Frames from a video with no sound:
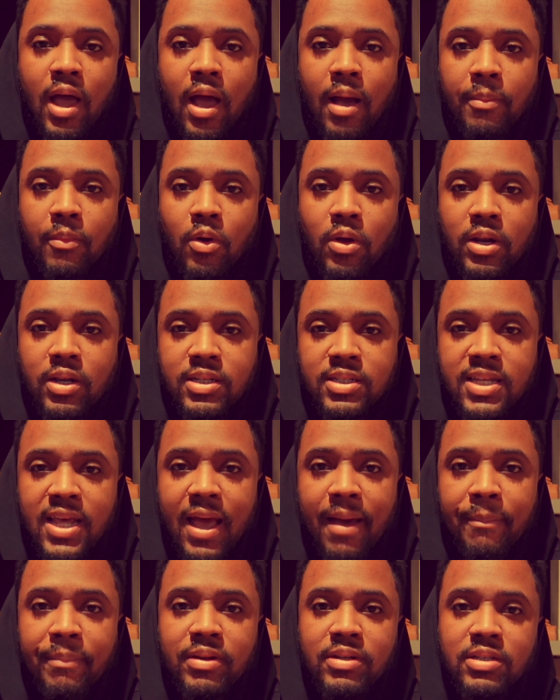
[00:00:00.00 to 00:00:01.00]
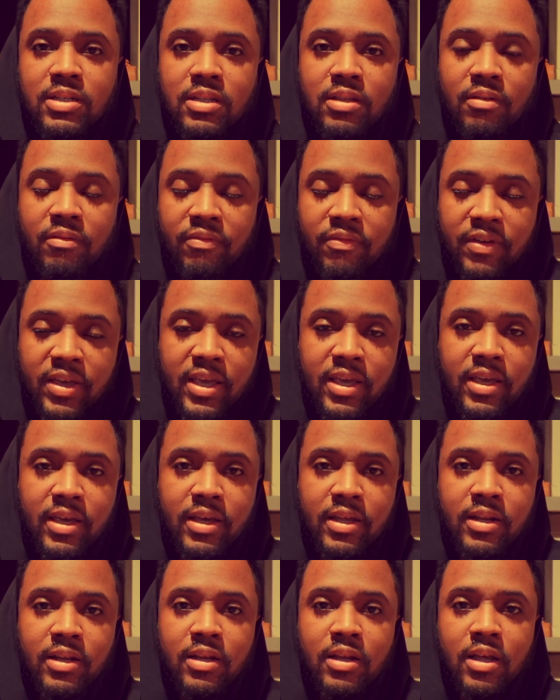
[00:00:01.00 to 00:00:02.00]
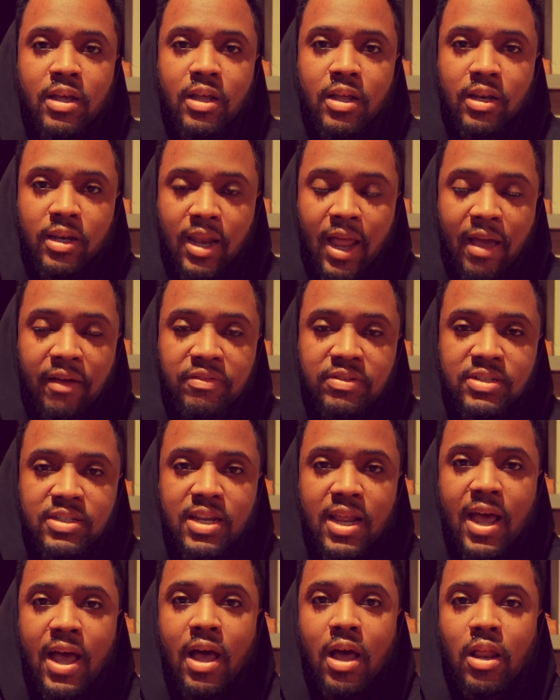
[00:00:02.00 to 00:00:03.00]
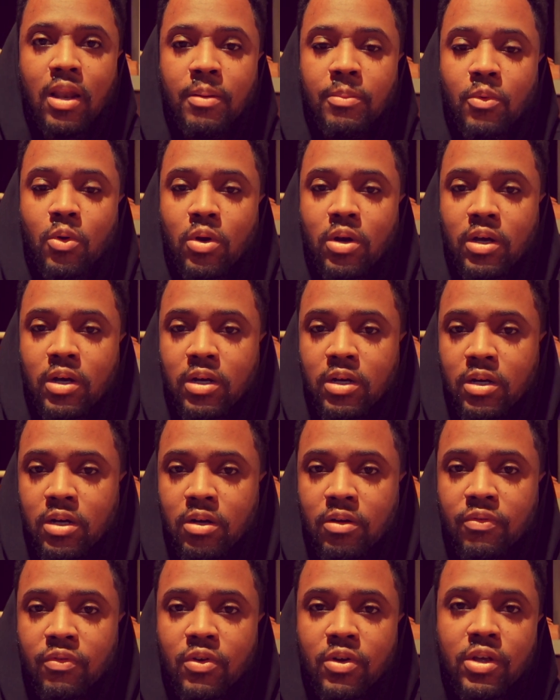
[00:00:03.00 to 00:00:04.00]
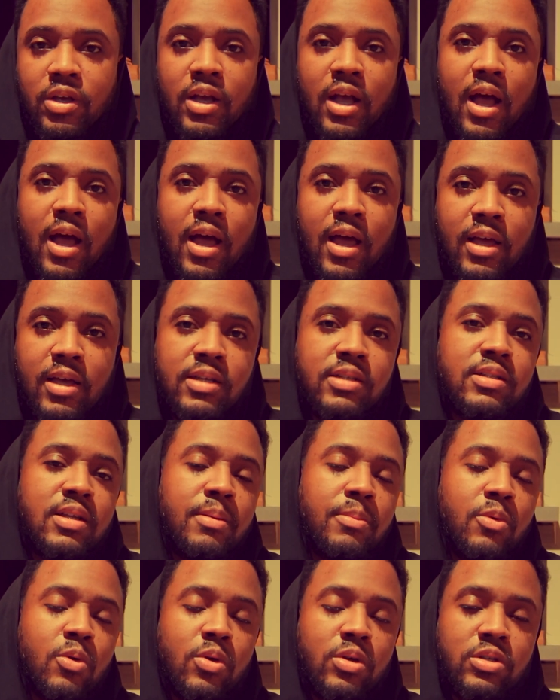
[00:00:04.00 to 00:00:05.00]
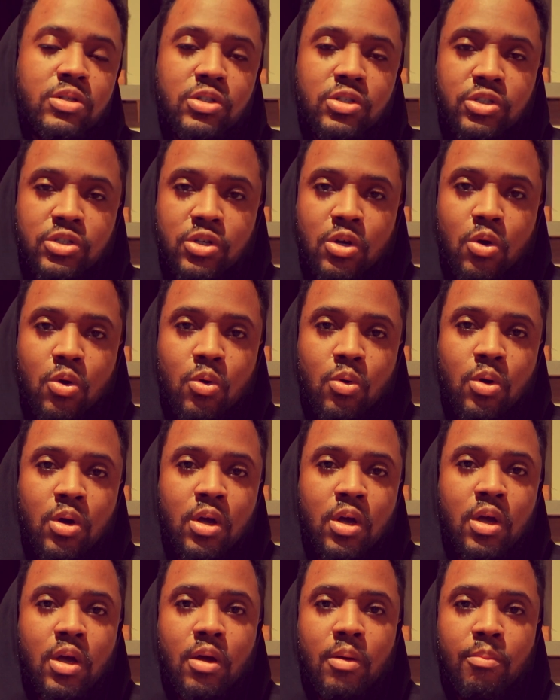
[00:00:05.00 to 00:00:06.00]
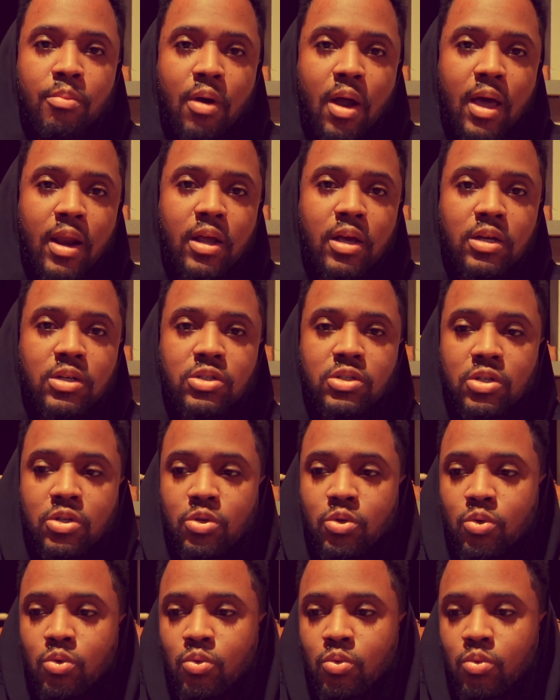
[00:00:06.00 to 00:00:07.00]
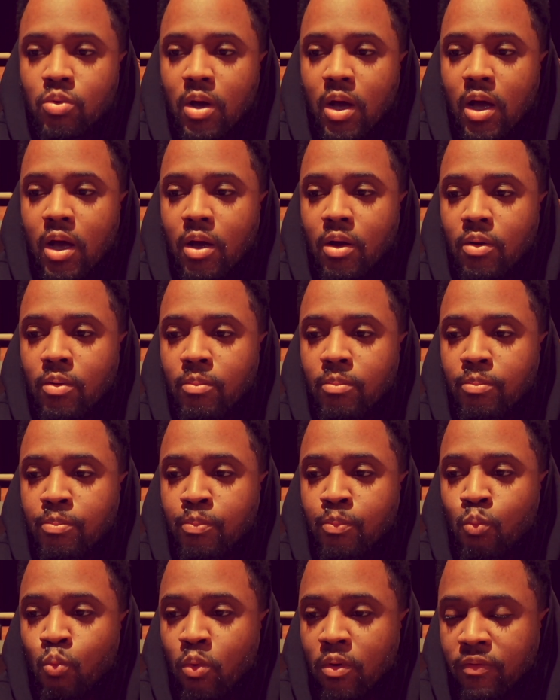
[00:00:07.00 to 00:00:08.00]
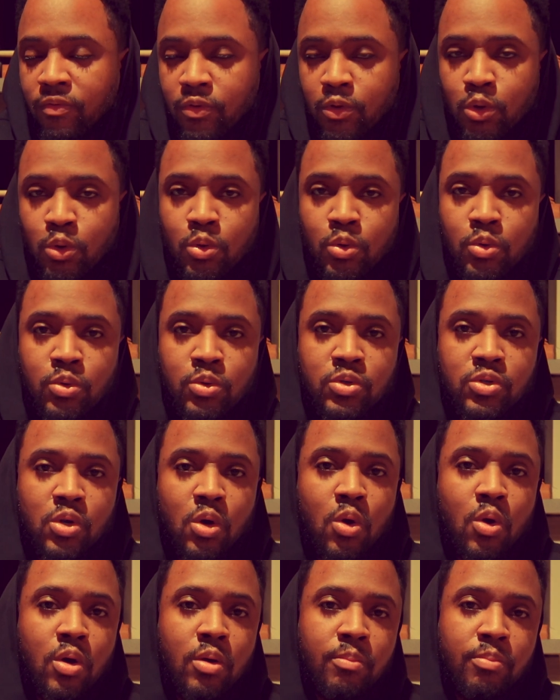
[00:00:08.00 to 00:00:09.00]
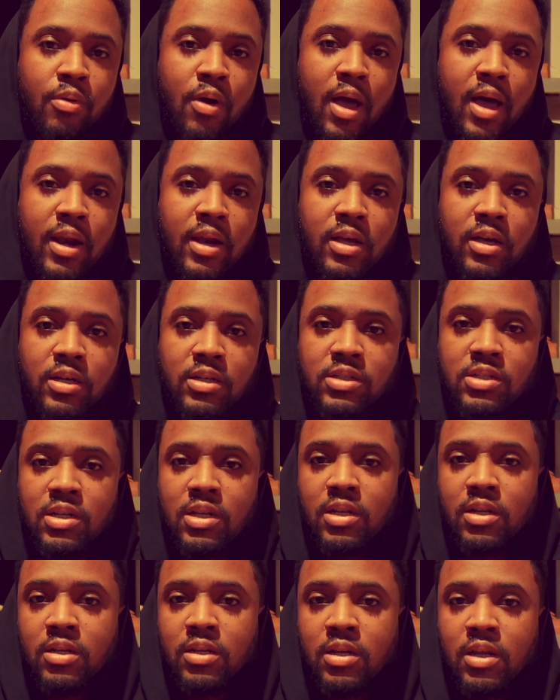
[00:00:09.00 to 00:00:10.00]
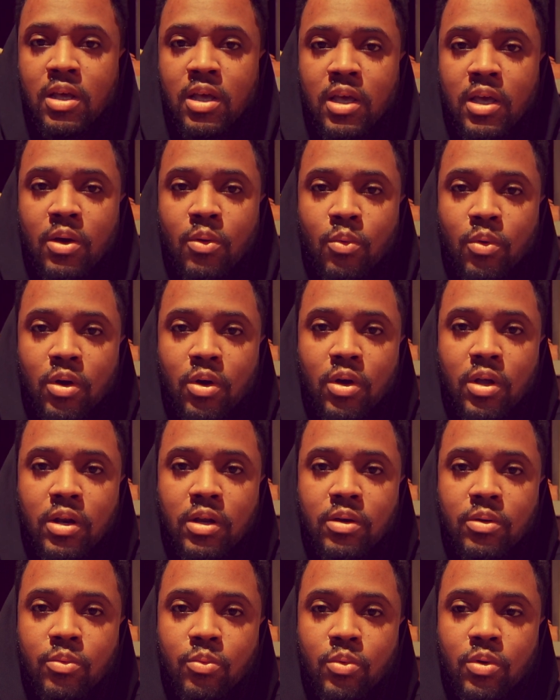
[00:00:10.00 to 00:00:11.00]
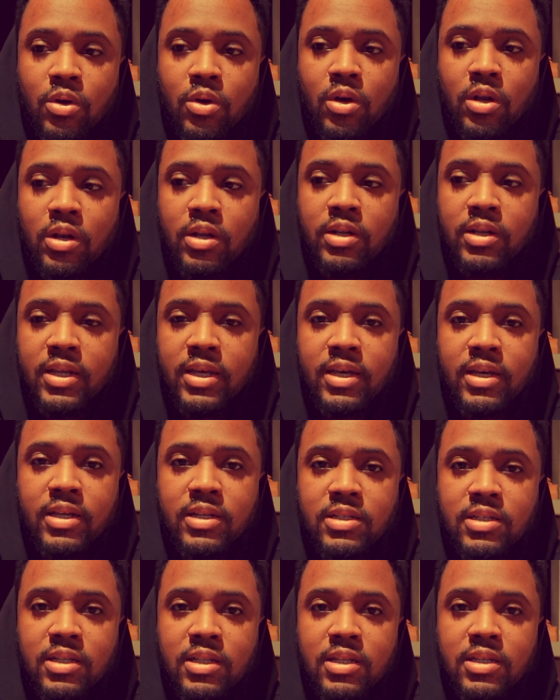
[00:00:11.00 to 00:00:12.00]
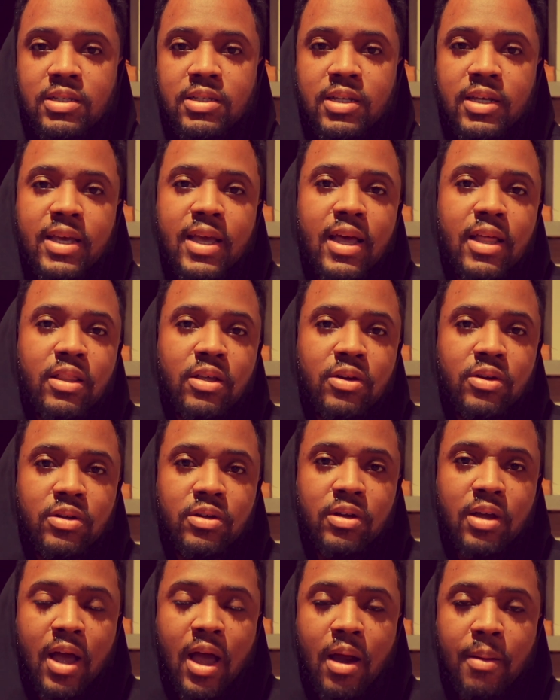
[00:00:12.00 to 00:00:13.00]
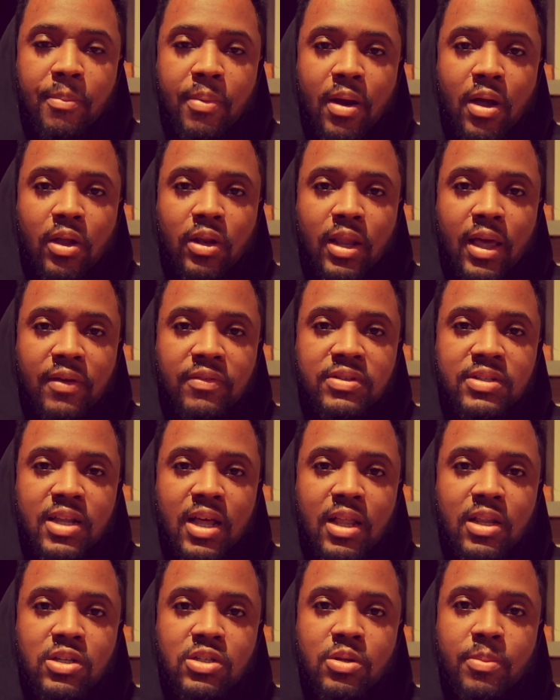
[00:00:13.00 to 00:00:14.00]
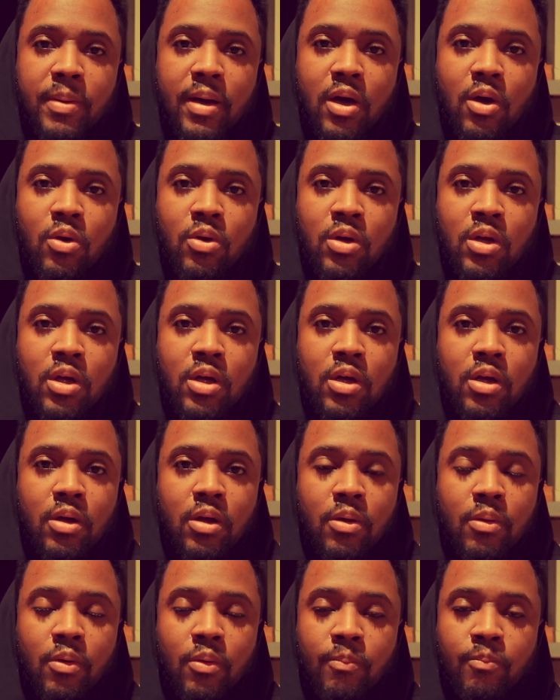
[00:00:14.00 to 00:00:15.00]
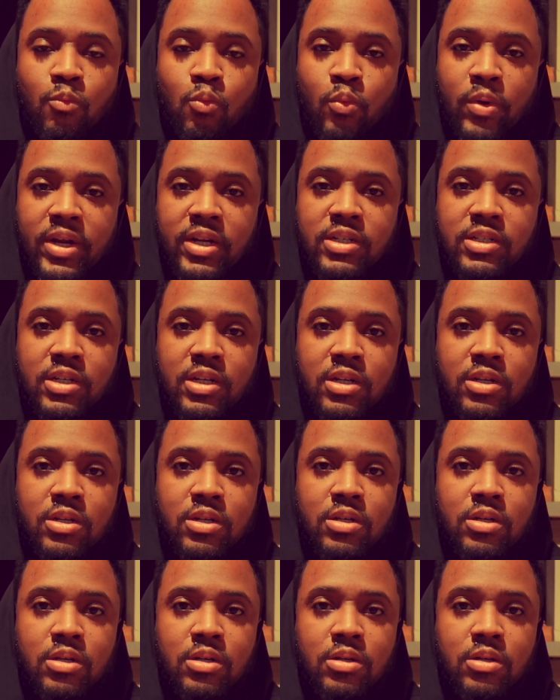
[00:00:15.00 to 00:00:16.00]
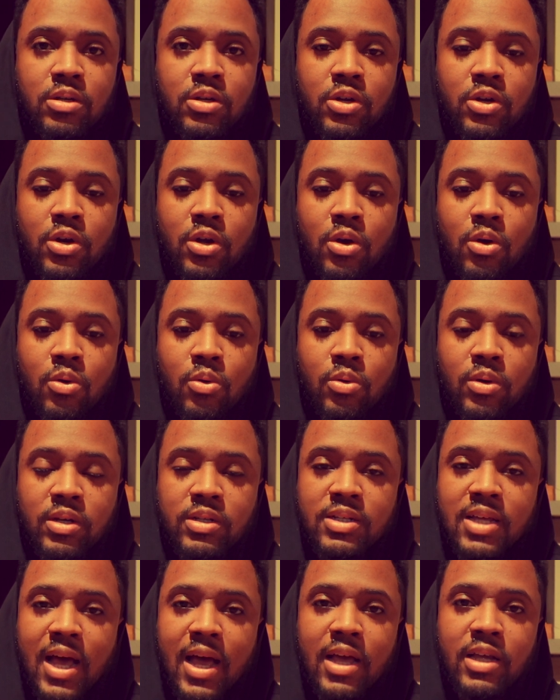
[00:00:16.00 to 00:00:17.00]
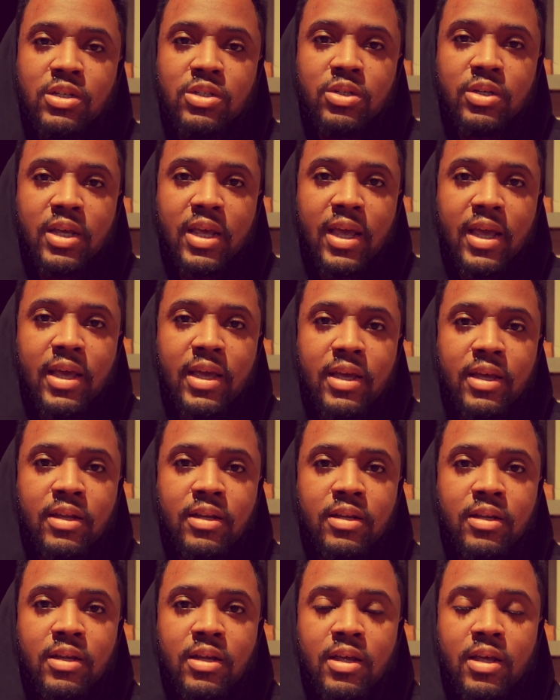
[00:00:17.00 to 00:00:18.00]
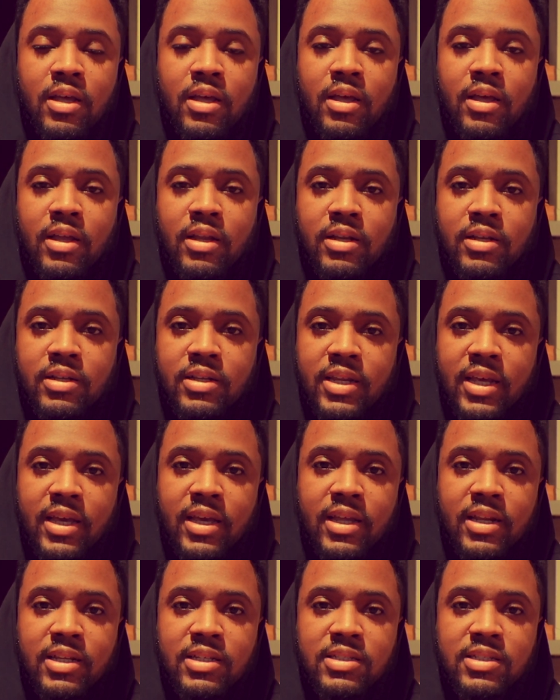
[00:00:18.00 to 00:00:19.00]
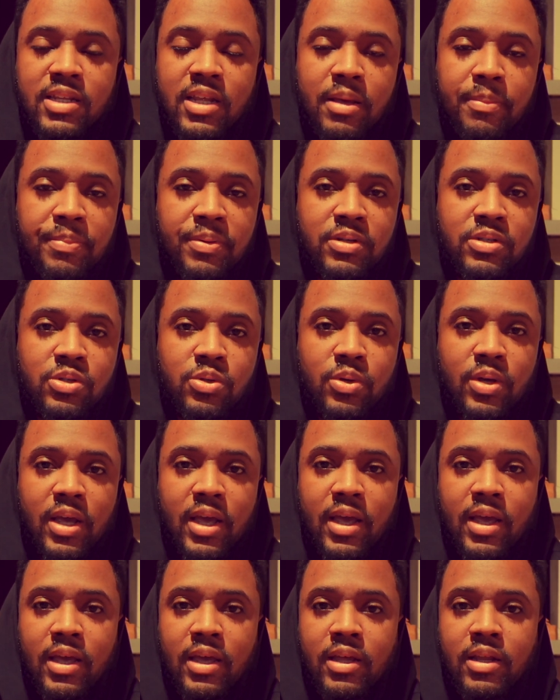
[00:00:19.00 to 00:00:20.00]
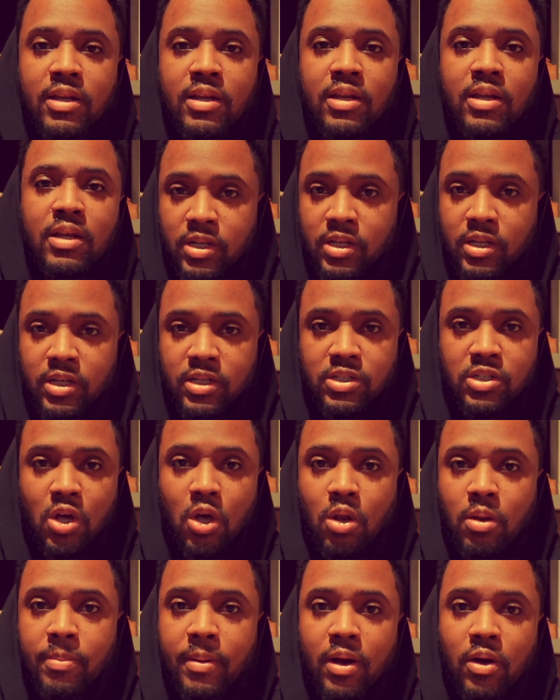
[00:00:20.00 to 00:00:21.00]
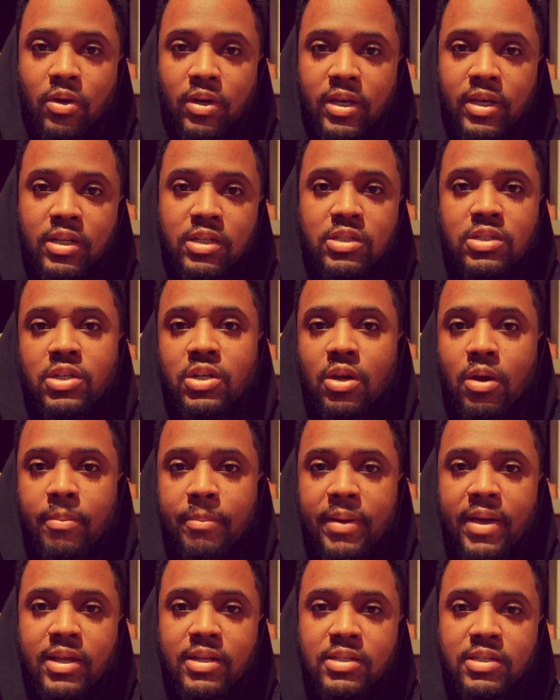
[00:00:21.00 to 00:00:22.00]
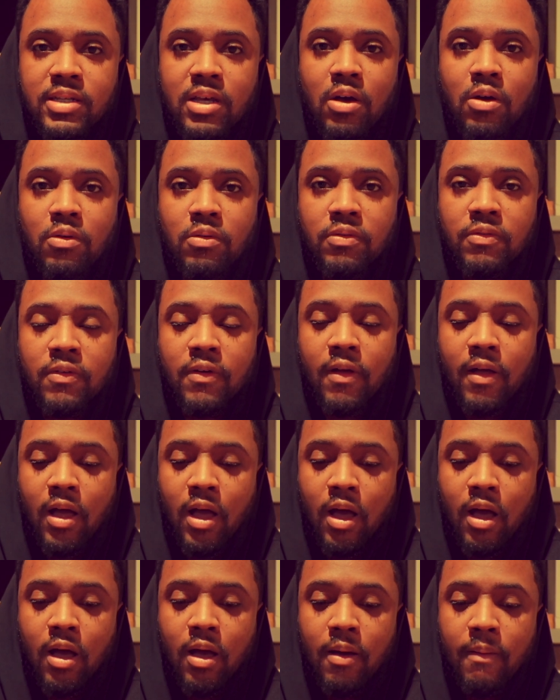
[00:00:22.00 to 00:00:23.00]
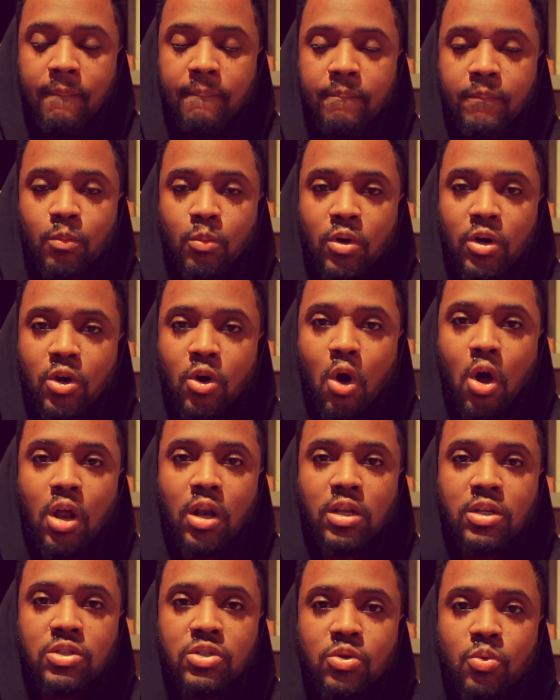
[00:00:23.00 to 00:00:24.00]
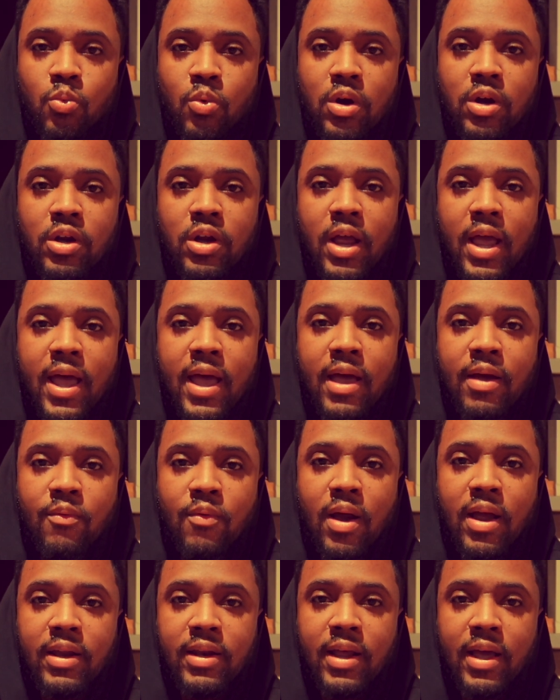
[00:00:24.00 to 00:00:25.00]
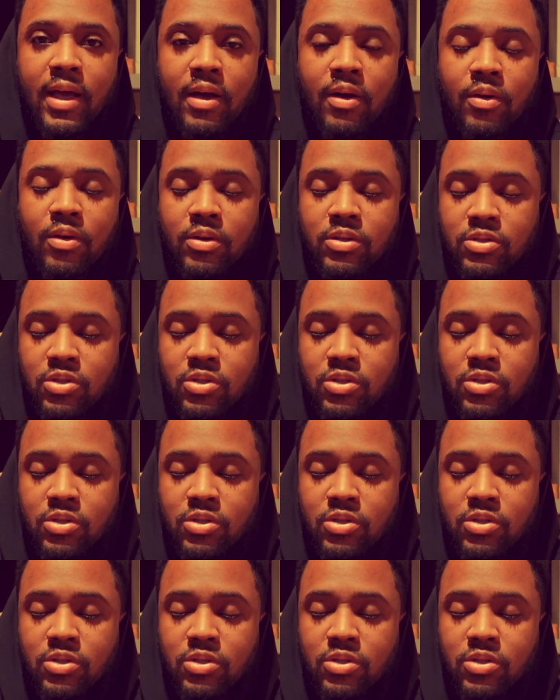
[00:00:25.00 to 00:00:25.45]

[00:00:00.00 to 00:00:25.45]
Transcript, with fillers: I'm gonna tap into the vegan lifestyle. I'm gonna cook for you guys. I'm going to show products and do uh, reviews on products, and We're gonna we're gonna dig into this together. Higher Power Lifestyle is about reaching, you know, as high as you can, digging as deep as you can. It, it's all about getting to your best self, um, regardless of where you're at right now.